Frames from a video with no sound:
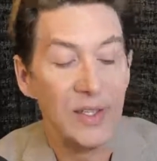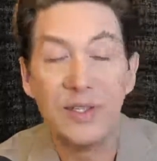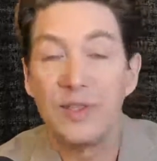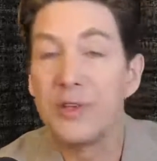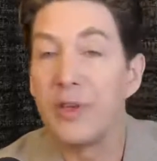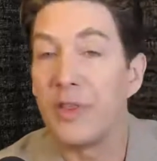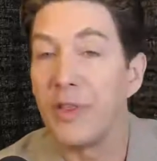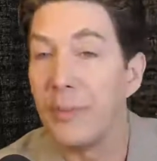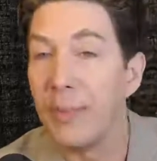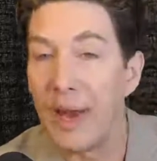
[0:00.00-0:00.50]

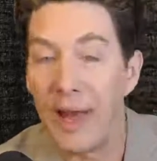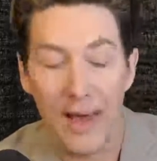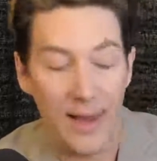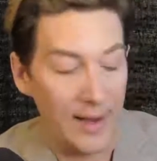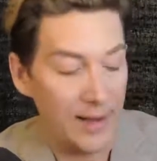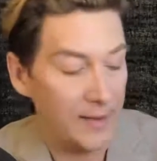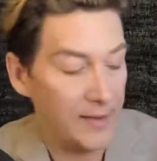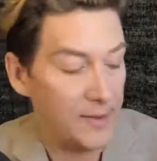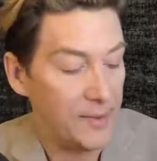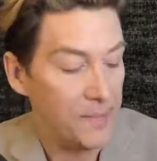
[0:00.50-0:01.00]
to the
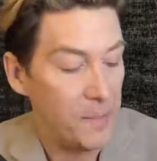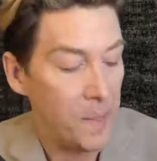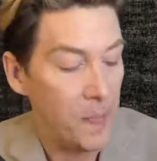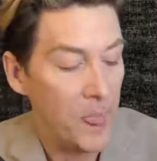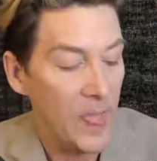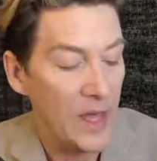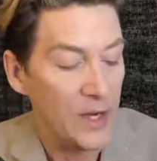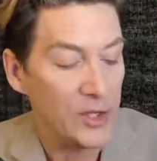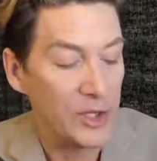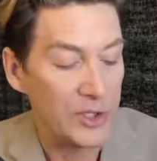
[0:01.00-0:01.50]
blind,
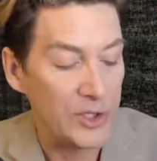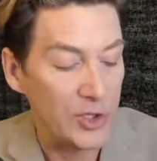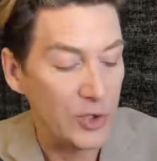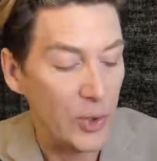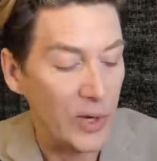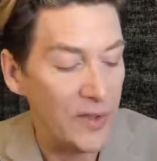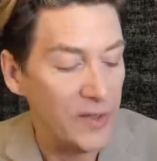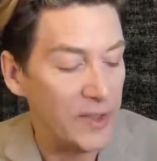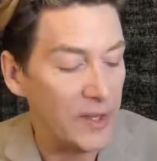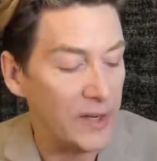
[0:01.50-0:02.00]
to
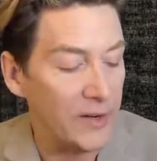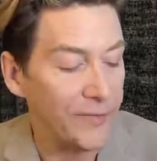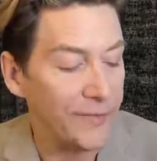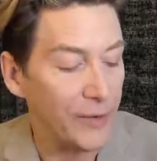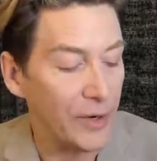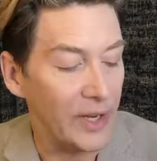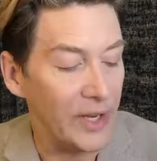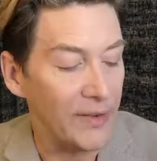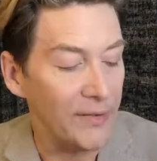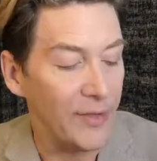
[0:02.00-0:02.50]
strengthen and
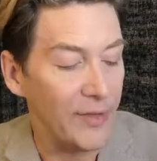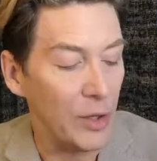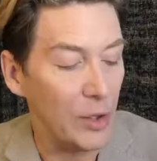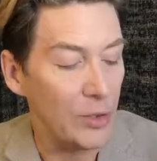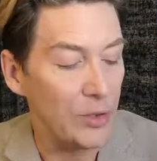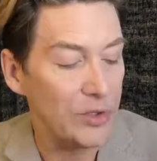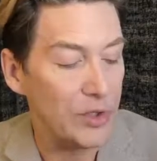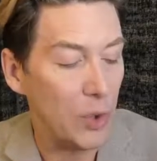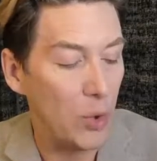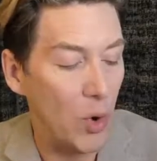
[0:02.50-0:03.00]
forgive
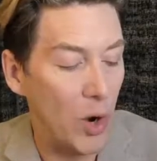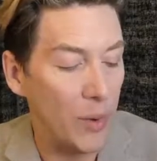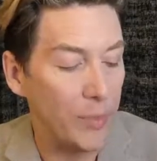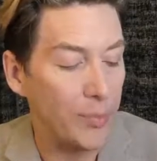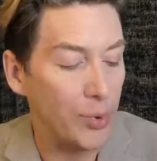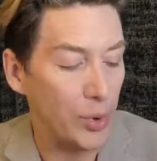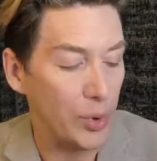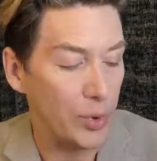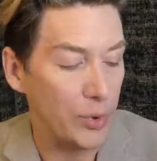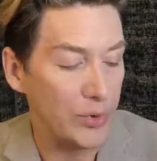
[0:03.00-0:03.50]
those who are
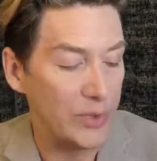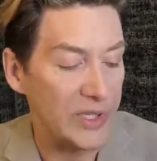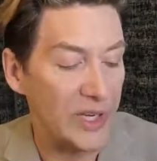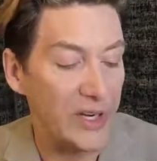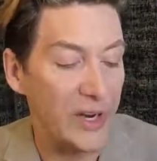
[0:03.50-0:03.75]
bruised."